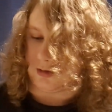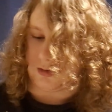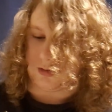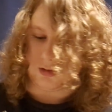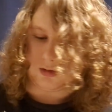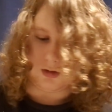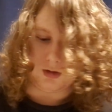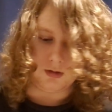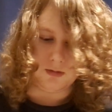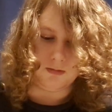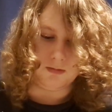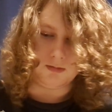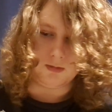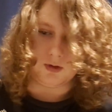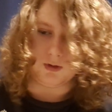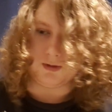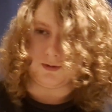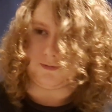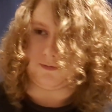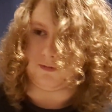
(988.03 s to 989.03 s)
on the
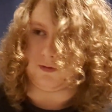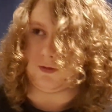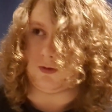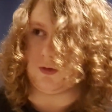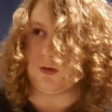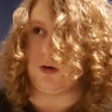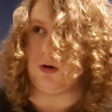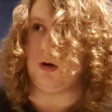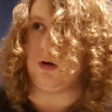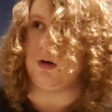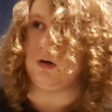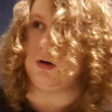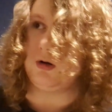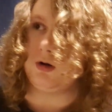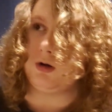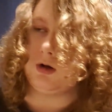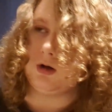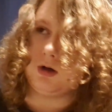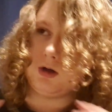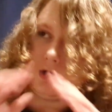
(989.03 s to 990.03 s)
floor.
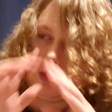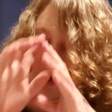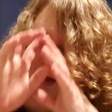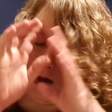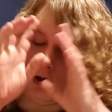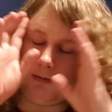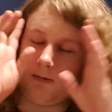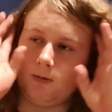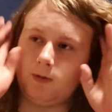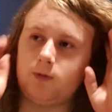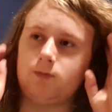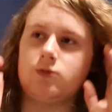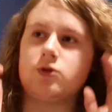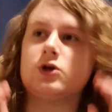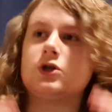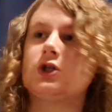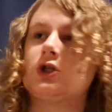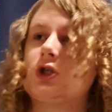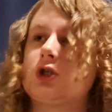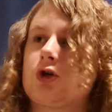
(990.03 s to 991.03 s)
And my mum just
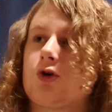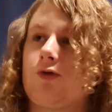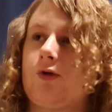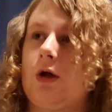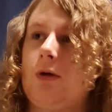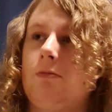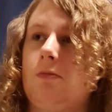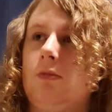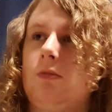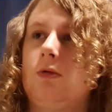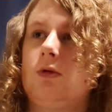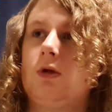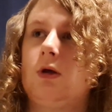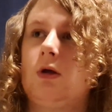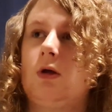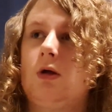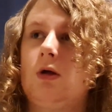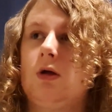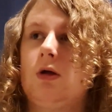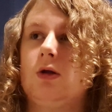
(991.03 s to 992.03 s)
screamed
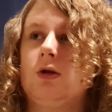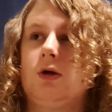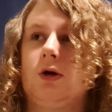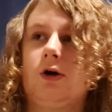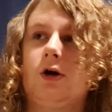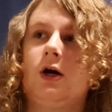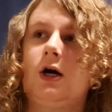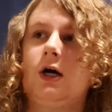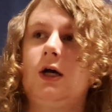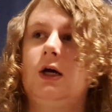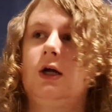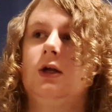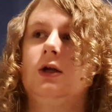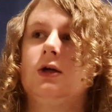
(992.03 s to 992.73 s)
and cried.